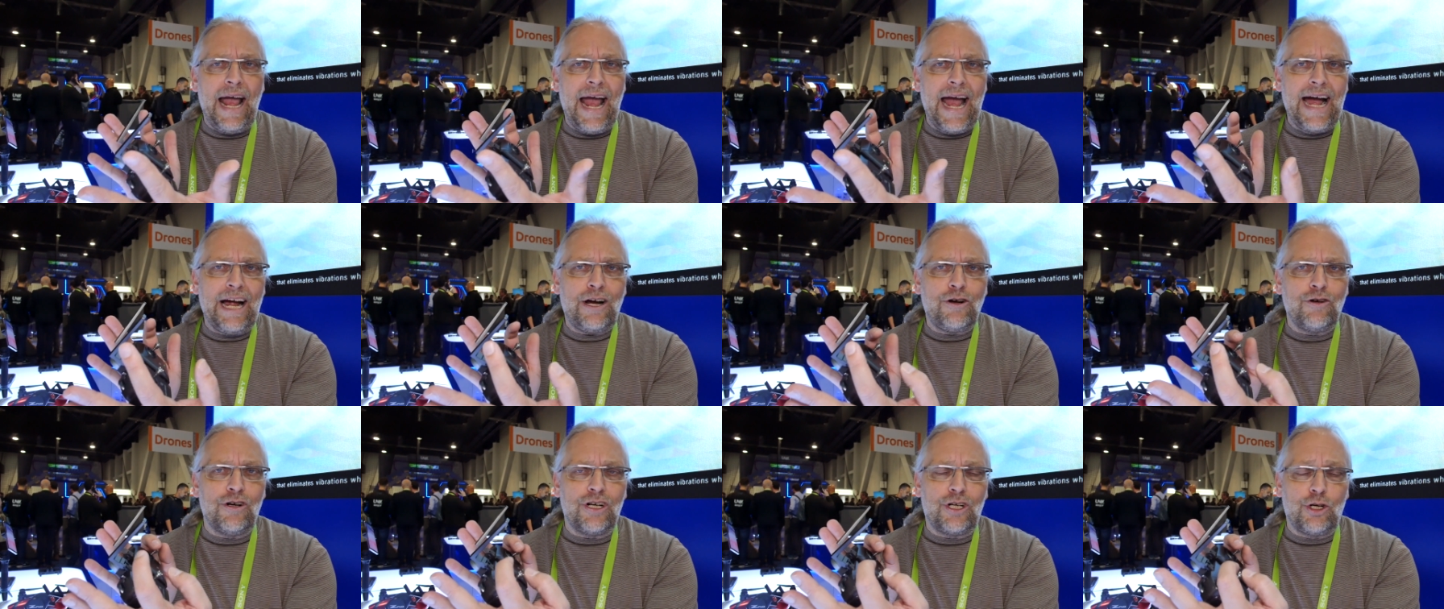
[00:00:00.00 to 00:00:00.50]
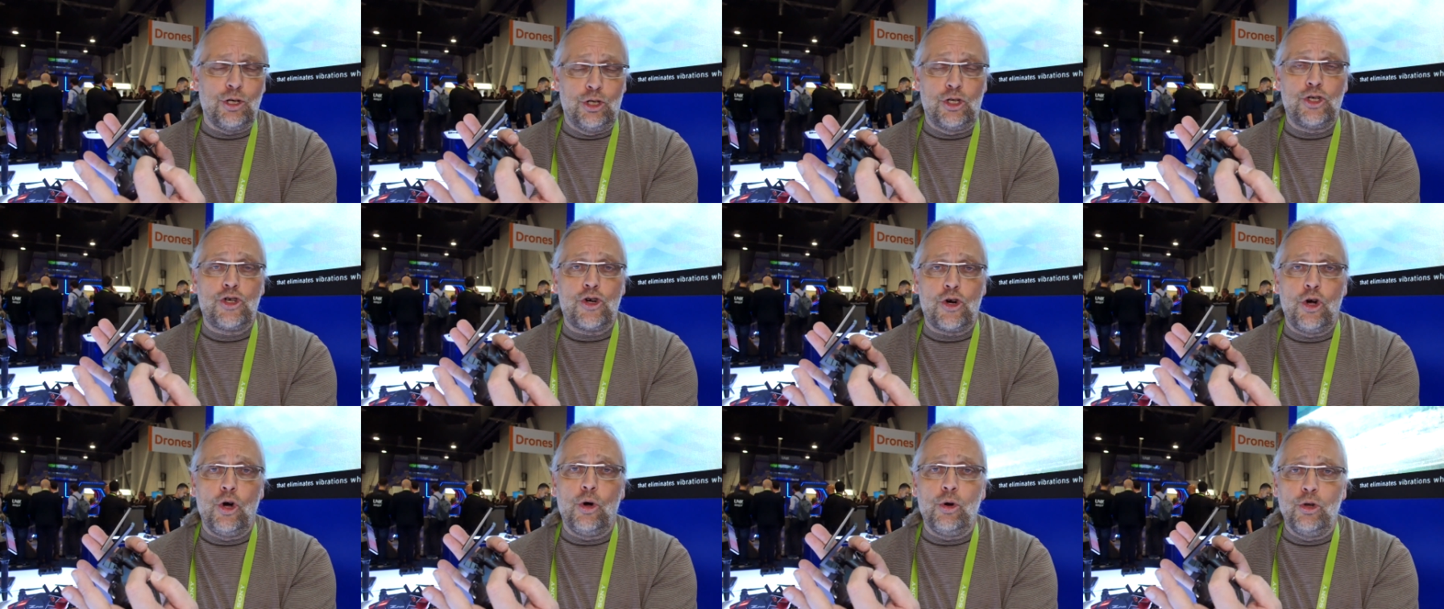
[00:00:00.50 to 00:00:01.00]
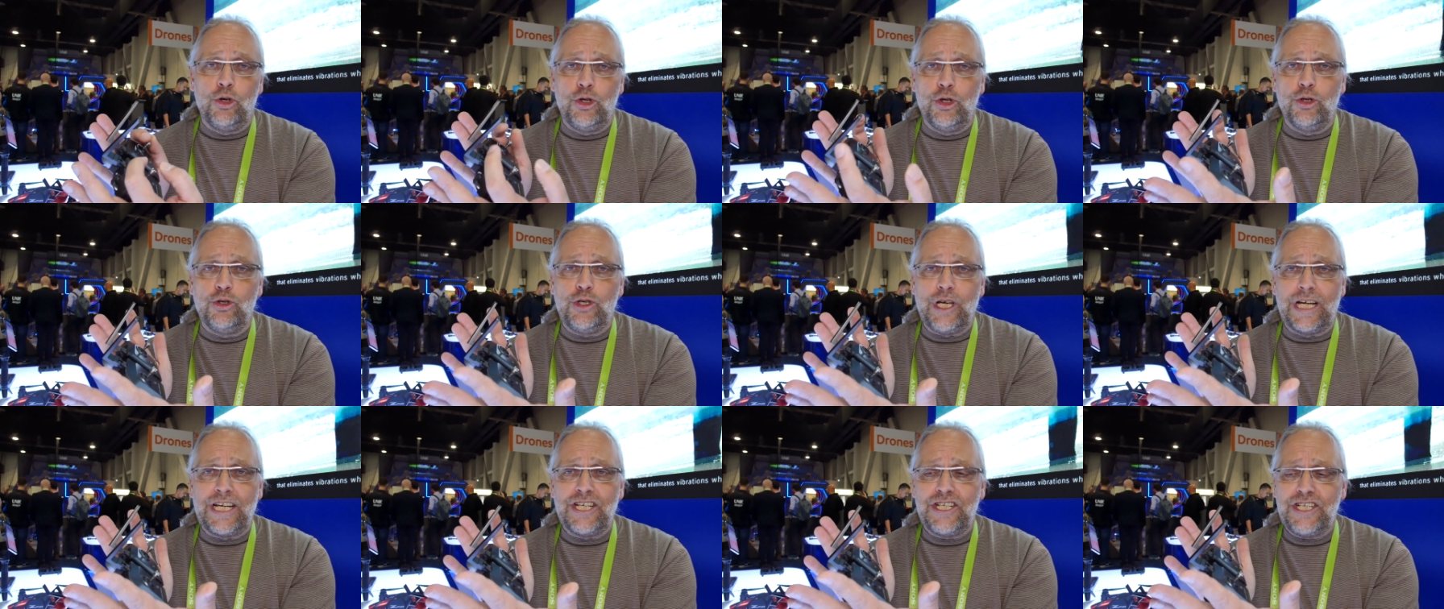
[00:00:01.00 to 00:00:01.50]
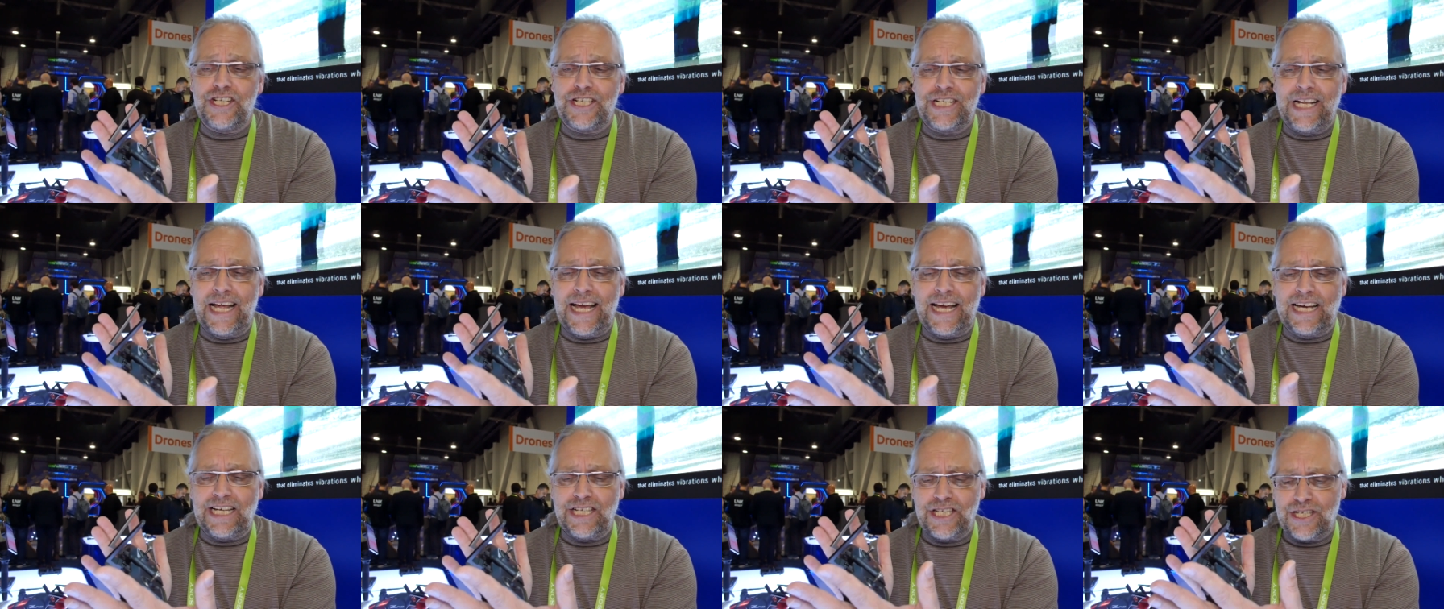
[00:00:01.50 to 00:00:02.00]
accurate control using
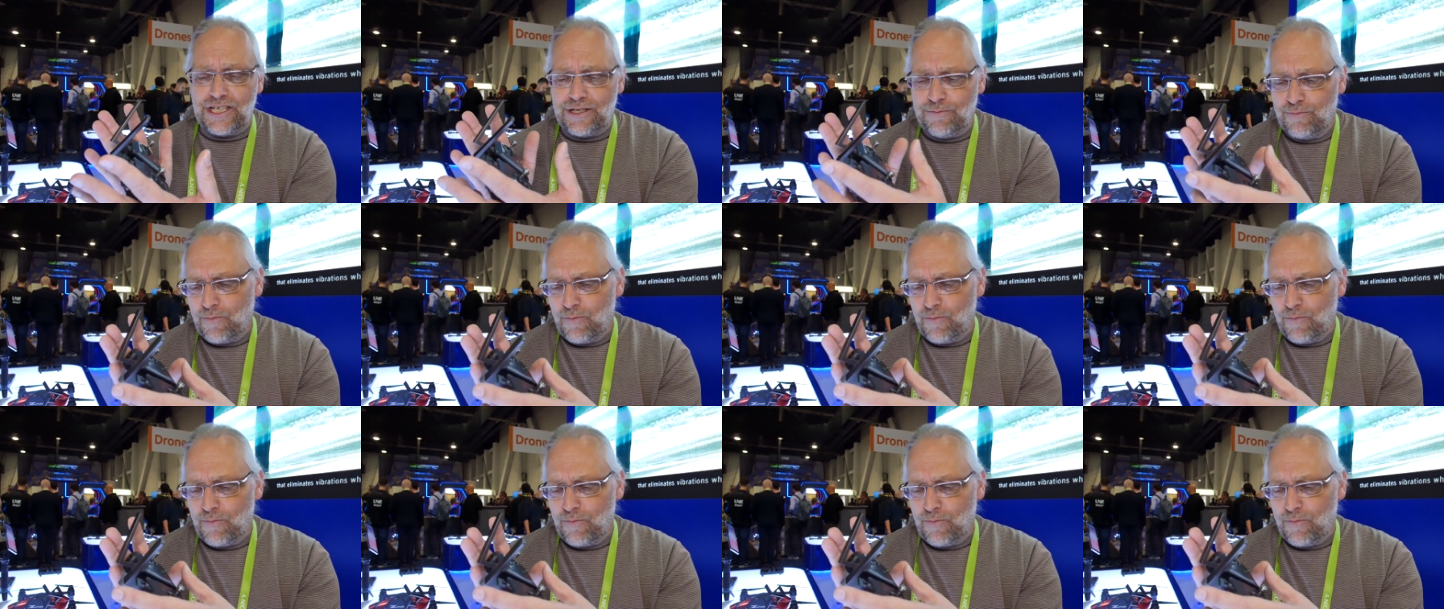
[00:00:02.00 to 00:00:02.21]
sticks.